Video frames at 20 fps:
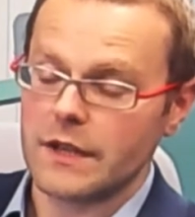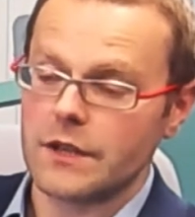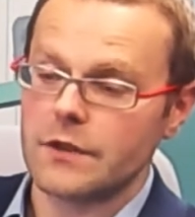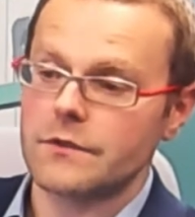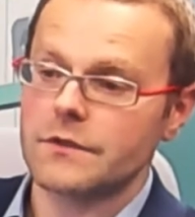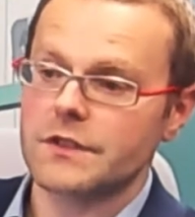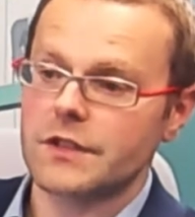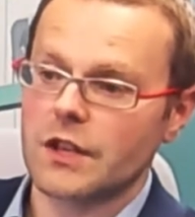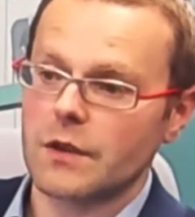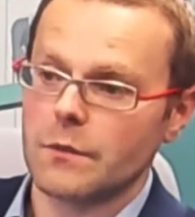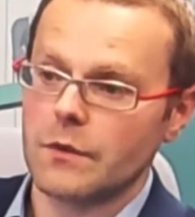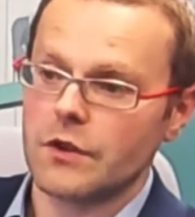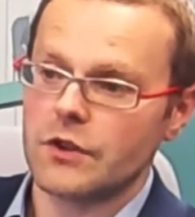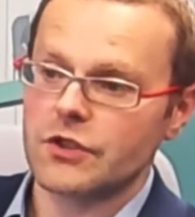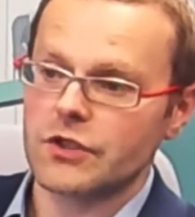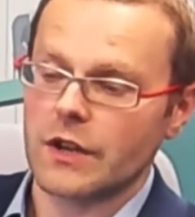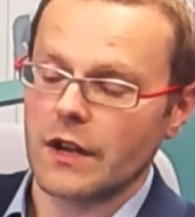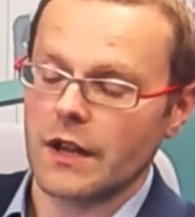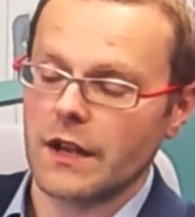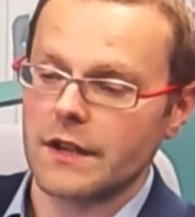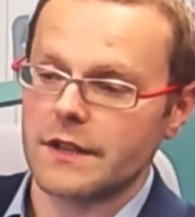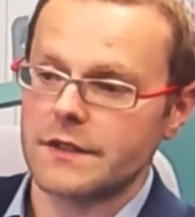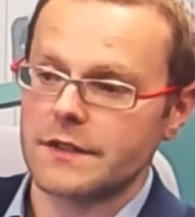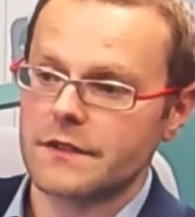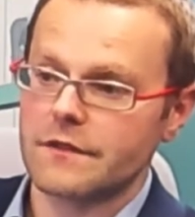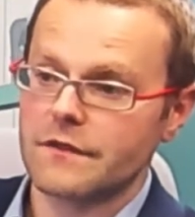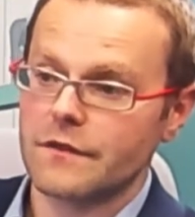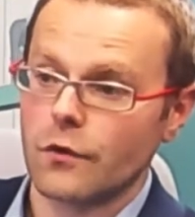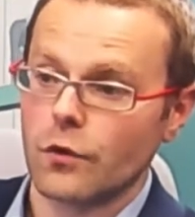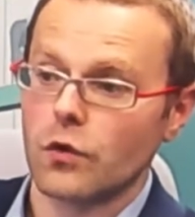used to
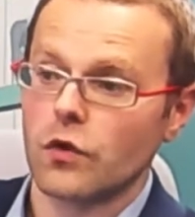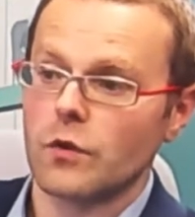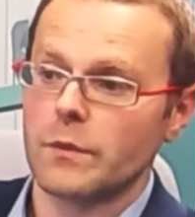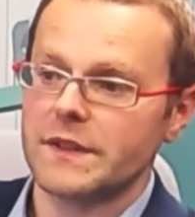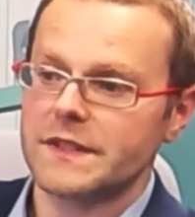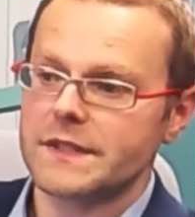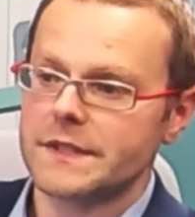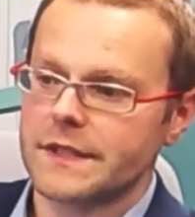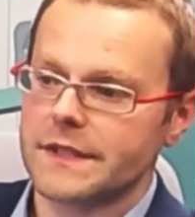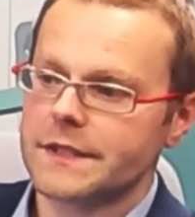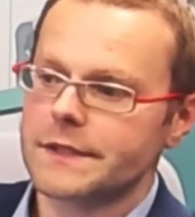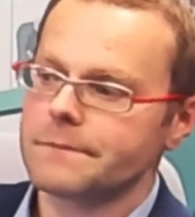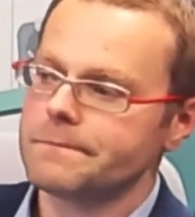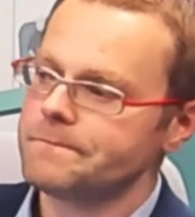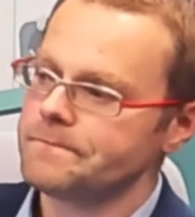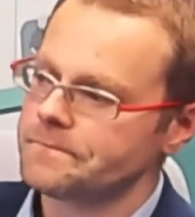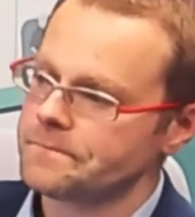commercialise for the business.